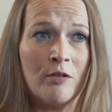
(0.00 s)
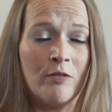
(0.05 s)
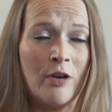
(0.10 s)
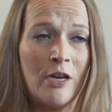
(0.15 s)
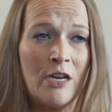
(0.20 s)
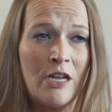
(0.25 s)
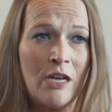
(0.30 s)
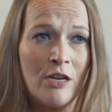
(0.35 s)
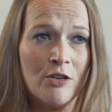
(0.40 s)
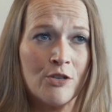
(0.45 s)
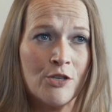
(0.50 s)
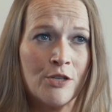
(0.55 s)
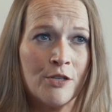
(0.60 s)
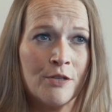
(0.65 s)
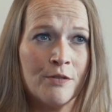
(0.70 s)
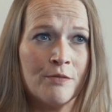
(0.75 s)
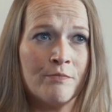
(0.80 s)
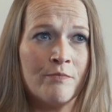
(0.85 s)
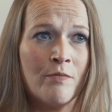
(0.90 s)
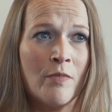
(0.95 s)
and
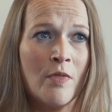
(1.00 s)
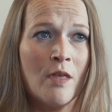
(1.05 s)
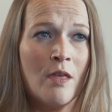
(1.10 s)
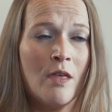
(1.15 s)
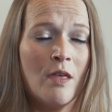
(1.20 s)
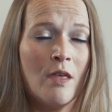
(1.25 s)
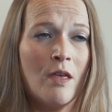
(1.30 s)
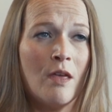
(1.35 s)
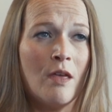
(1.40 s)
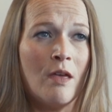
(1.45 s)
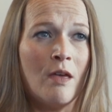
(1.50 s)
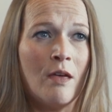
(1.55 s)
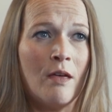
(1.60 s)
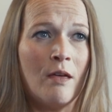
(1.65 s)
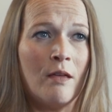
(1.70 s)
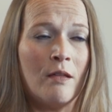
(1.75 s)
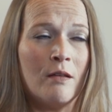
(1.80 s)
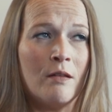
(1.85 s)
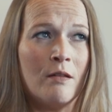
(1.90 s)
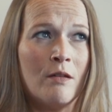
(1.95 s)
radiation,
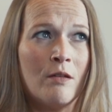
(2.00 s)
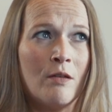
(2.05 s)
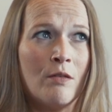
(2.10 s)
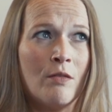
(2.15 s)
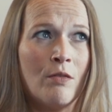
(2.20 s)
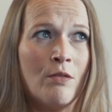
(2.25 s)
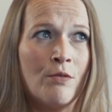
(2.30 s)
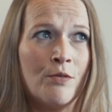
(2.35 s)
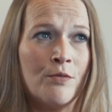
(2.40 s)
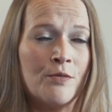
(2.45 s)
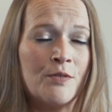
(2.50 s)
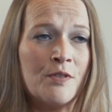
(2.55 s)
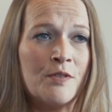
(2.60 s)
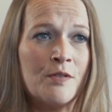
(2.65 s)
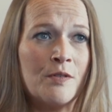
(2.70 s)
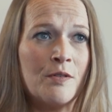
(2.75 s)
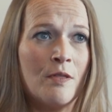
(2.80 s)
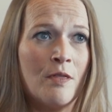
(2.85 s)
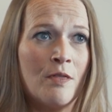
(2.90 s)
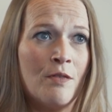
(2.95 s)
and
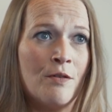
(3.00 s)
those